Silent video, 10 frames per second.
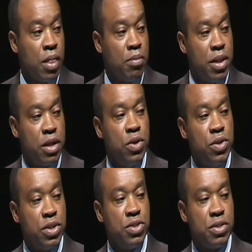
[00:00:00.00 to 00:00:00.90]
but there are
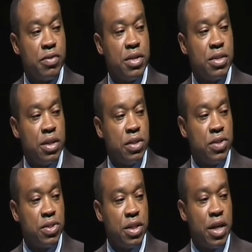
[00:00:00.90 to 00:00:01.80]
huge issues around
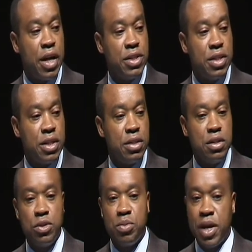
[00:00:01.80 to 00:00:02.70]
sanitation and hygiene that still
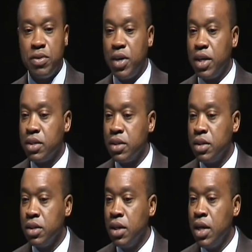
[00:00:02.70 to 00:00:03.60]
need to be addressed.
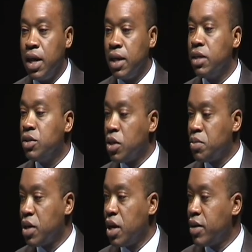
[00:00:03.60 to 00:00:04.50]
And that in
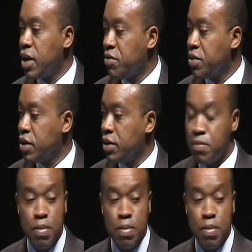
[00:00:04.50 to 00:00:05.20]
sub-Saharan Africa,